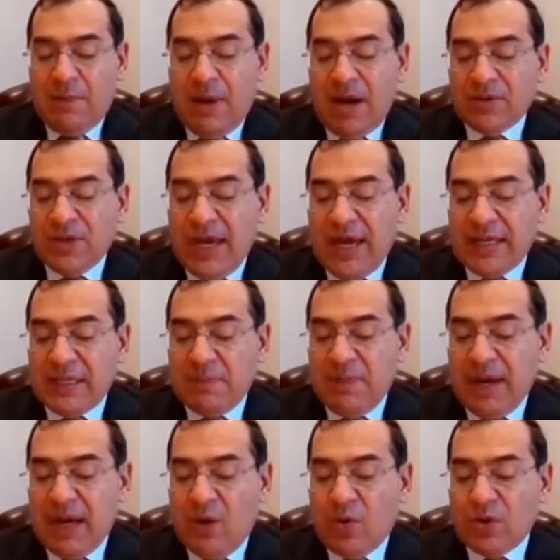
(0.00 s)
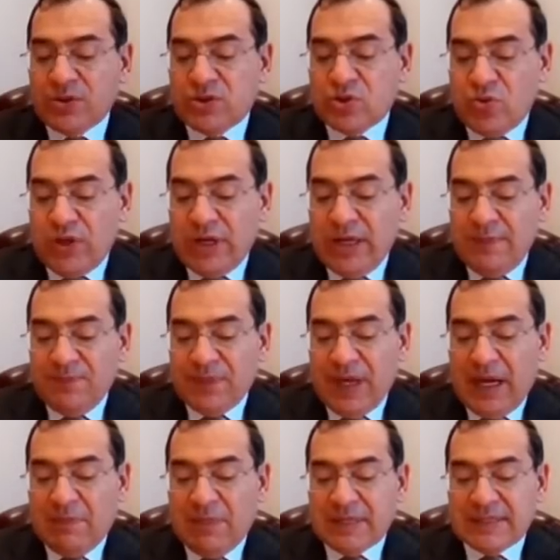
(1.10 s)
among the ADIPEC Awards jury,
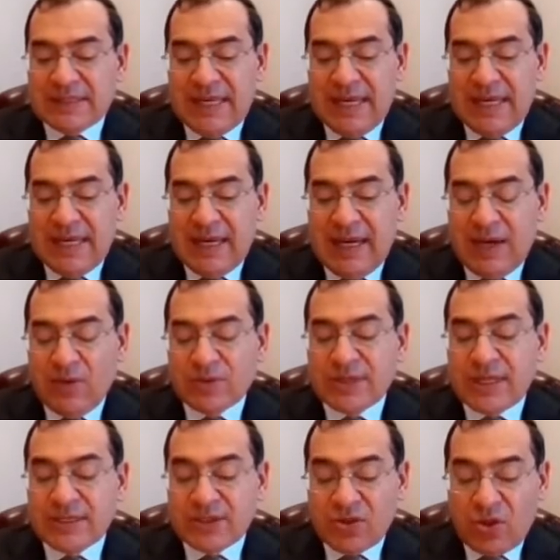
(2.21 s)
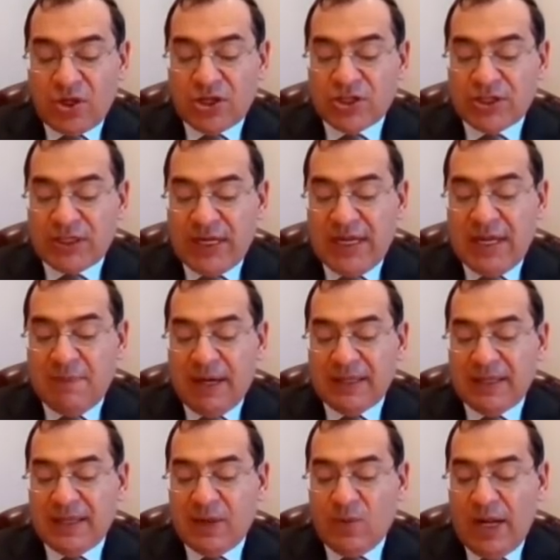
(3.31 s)
I must say I was astonished really
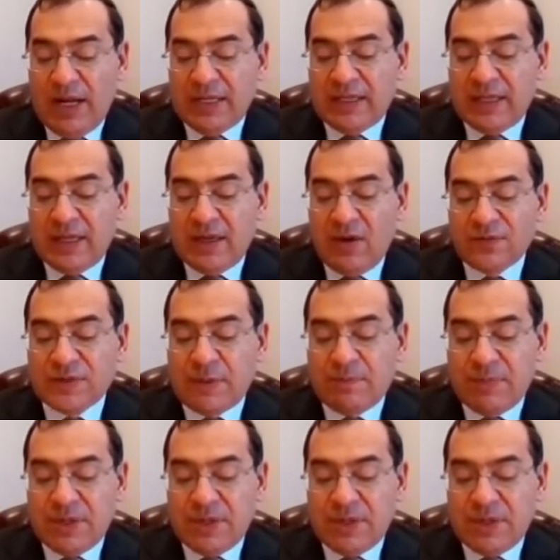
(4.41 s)
by the quality of